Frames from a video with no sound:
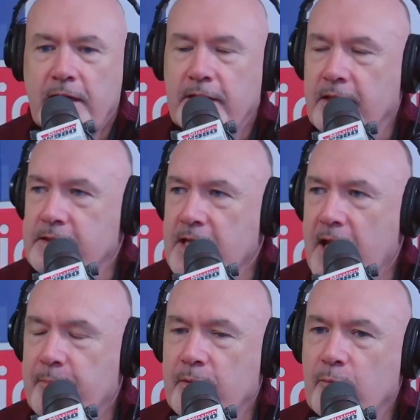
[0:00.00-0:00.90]
things
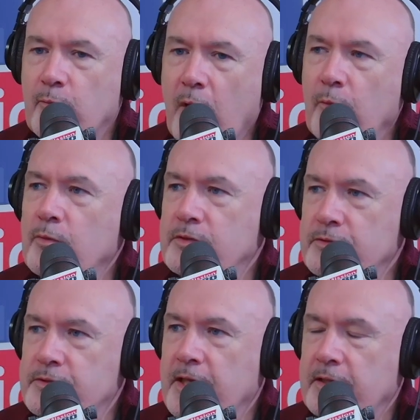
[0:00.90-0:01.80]
happen. What would
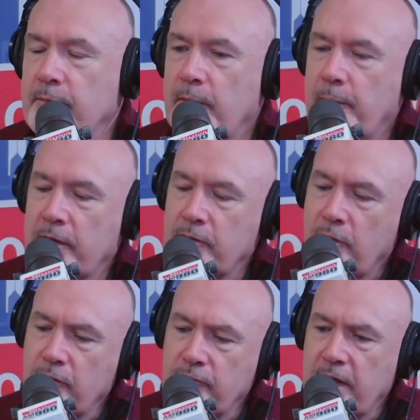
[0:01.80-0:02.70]
you say to them about
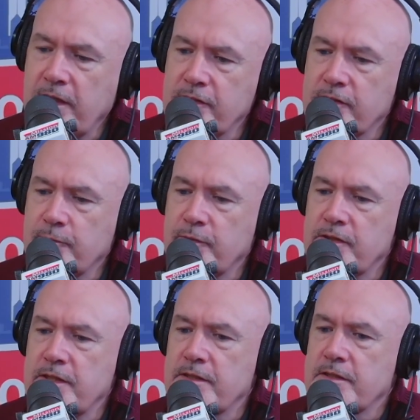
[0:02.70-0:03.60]
your own relationship with
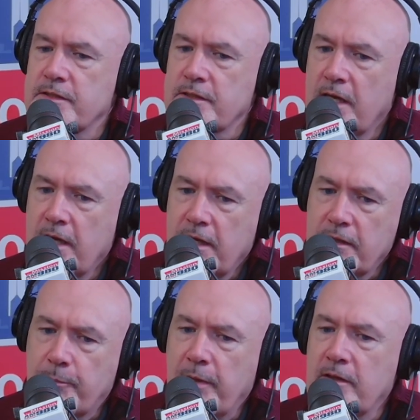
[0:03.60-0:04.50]
Jesus,
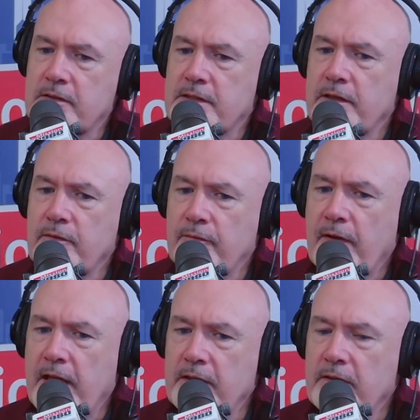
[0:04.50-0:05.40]
the pillars that you have
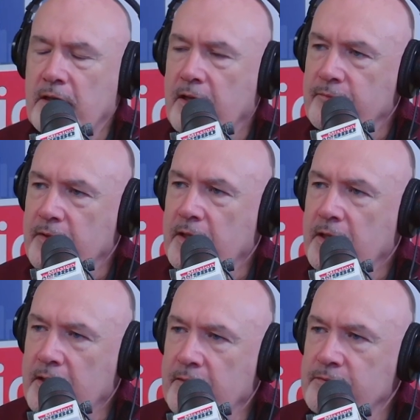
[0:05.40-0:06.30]
had in your life?
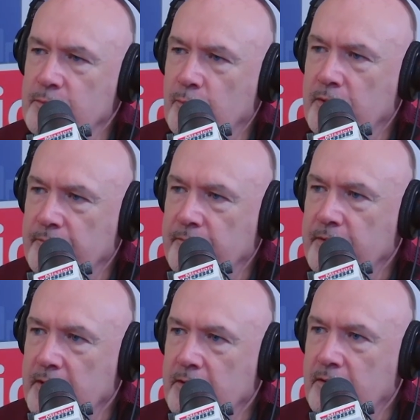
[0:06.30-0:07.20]
Give us a word of
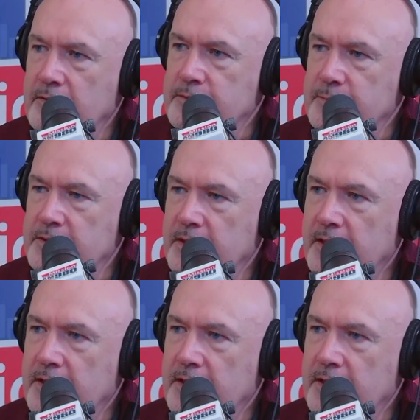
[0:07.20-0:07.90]
encouragement today.